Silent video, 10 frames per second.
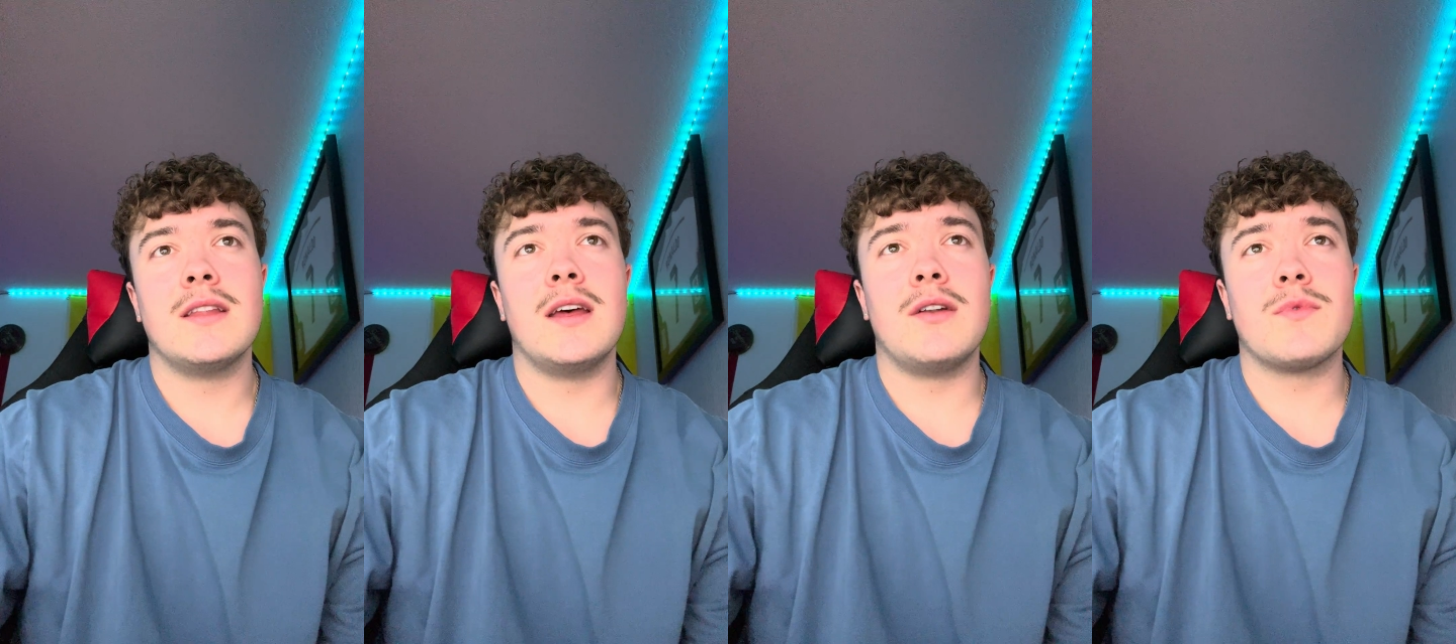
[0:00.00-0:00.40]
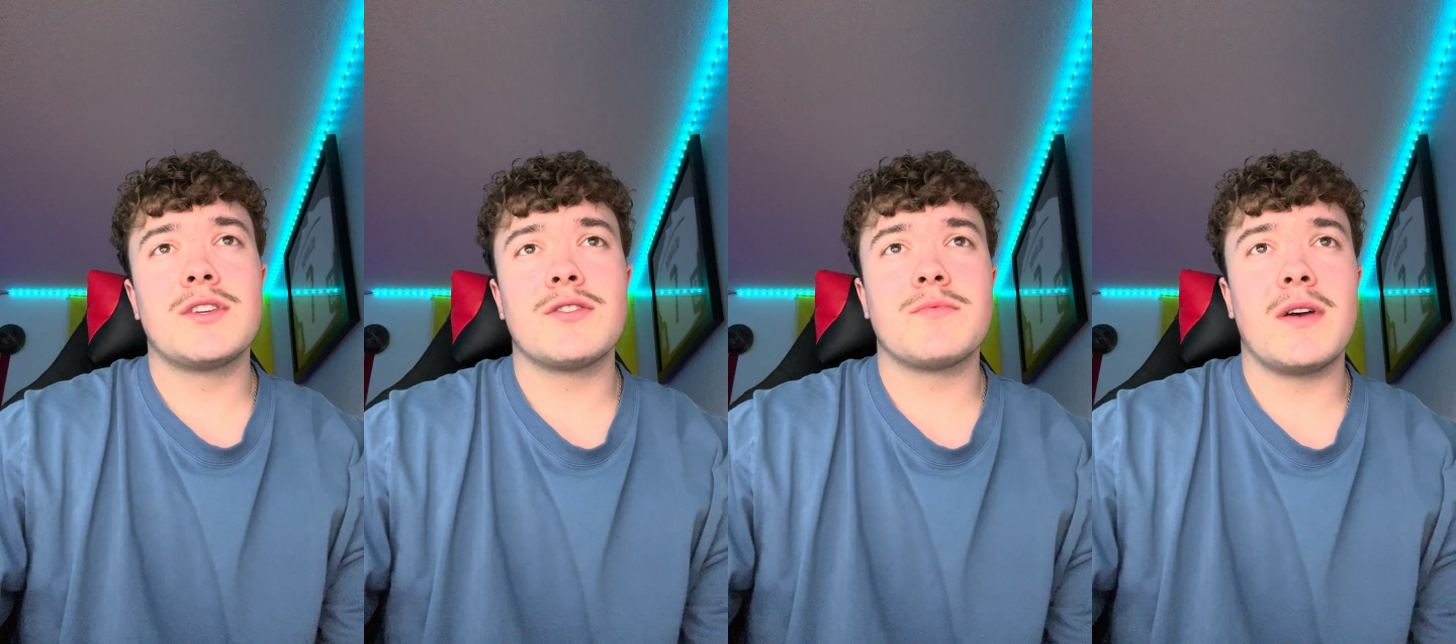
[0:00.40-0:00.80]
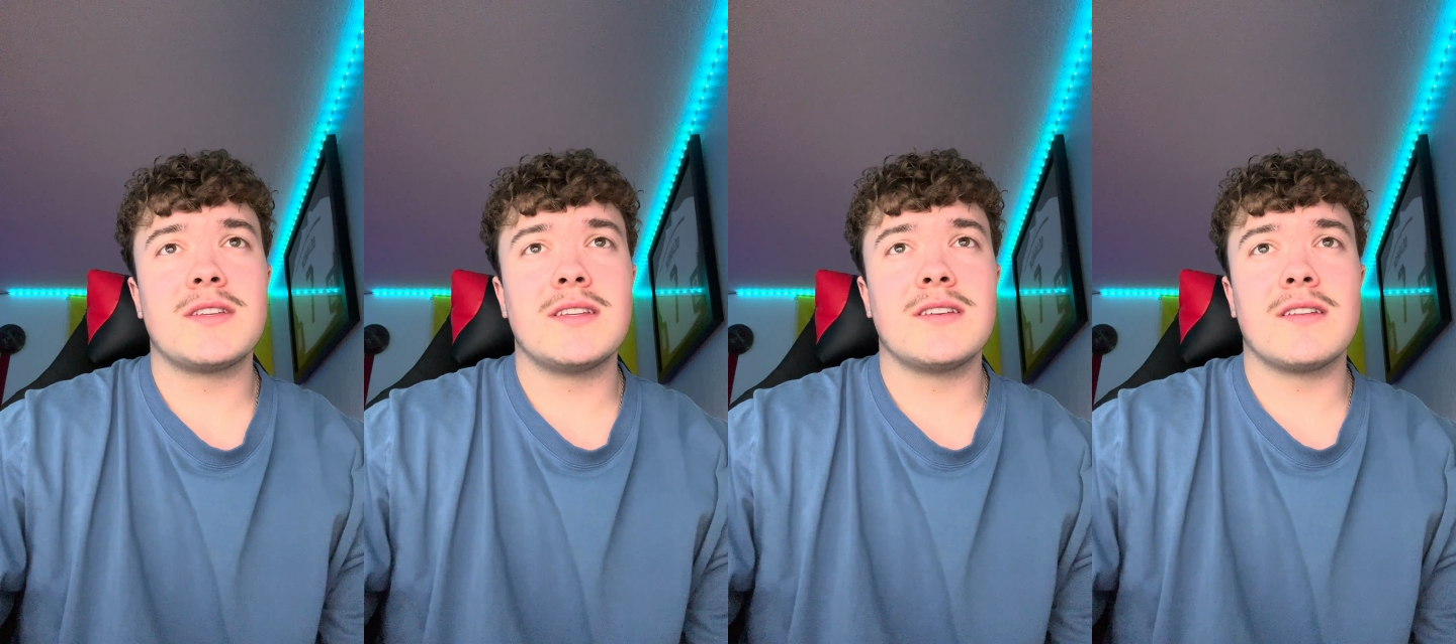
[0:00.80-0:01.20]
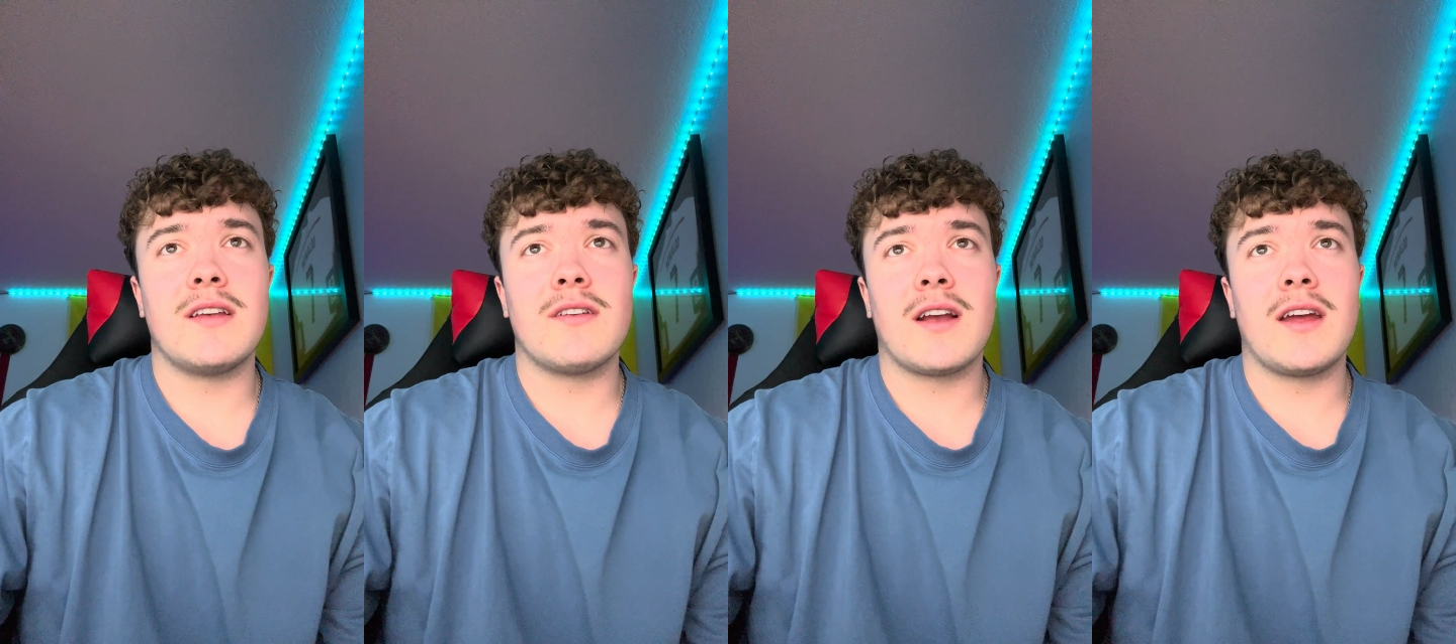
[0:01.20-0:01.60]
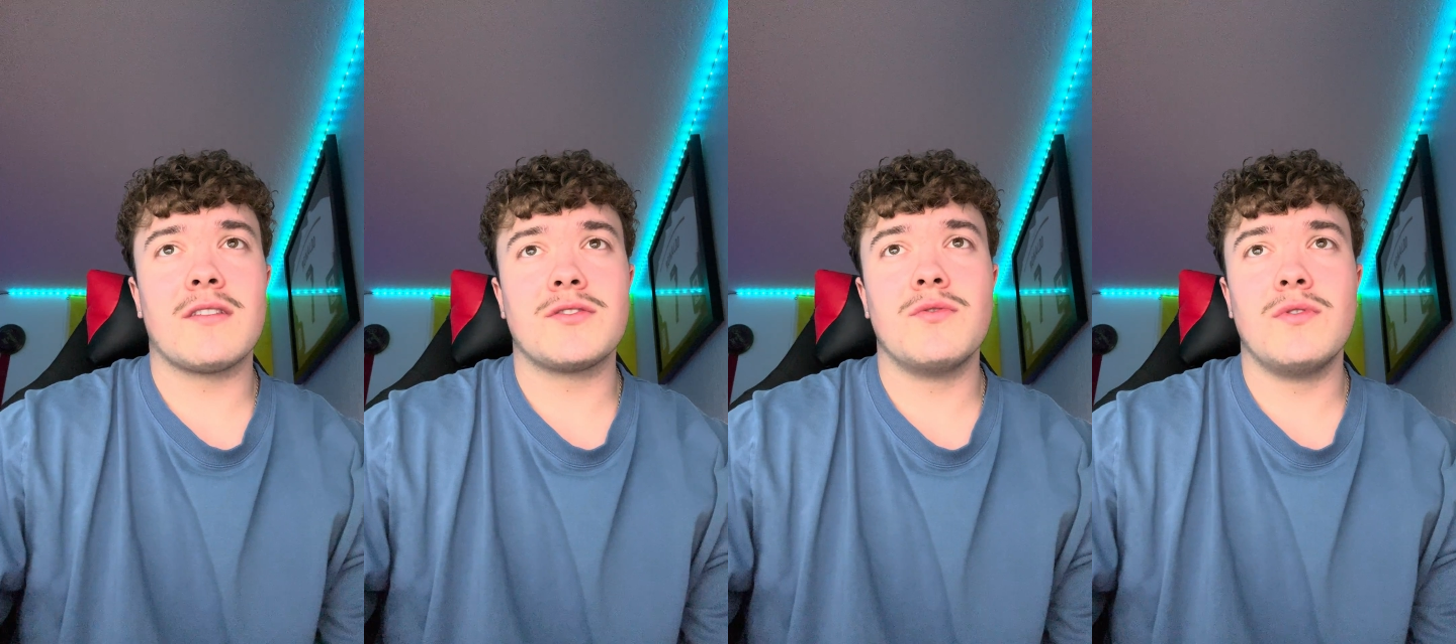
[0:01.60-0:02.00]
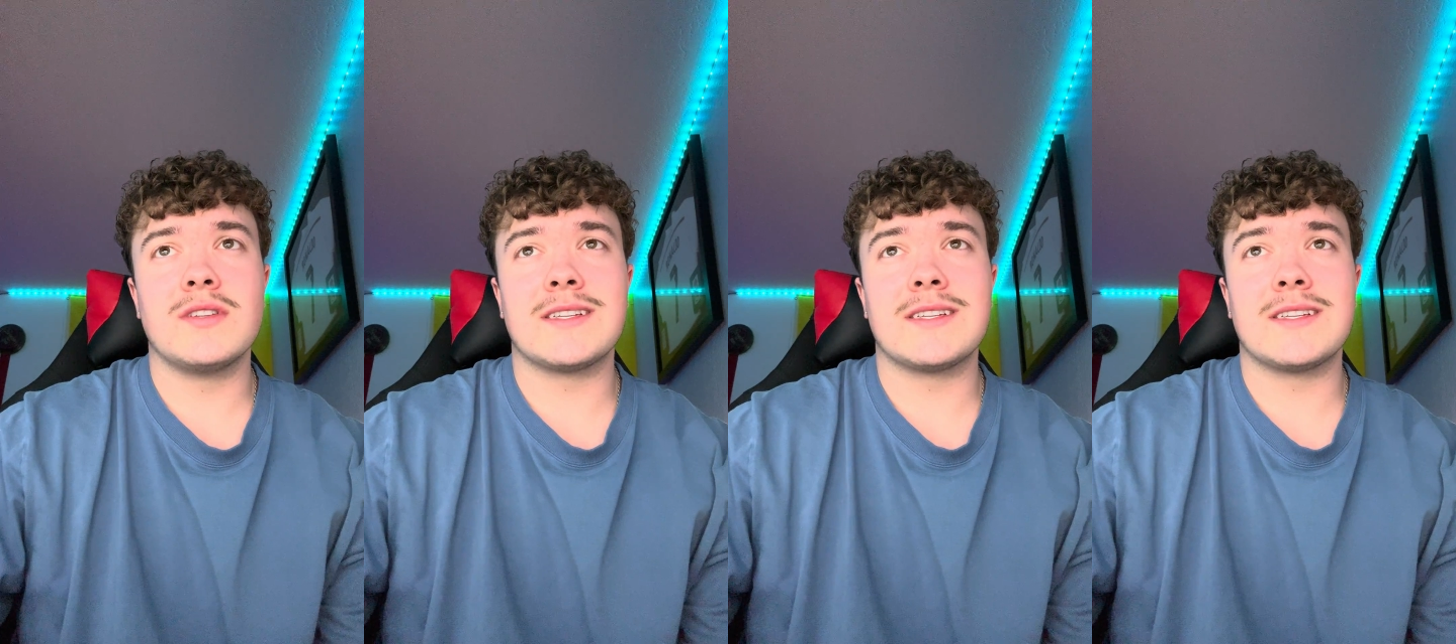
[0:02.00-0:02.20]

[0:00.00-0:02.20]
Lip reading: And research methods, on the other hand, are tools and